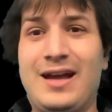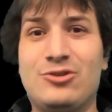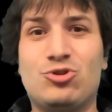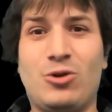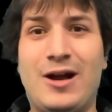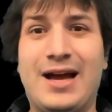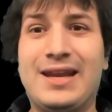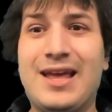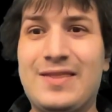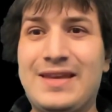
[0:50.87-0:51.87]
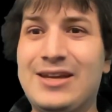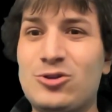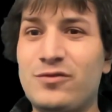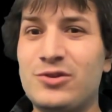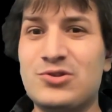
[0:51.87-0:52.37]
drawn the
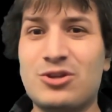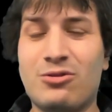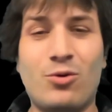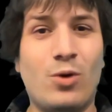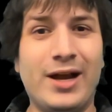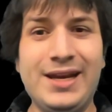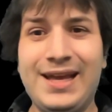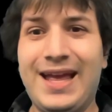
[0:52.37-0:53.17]
interval 0,1,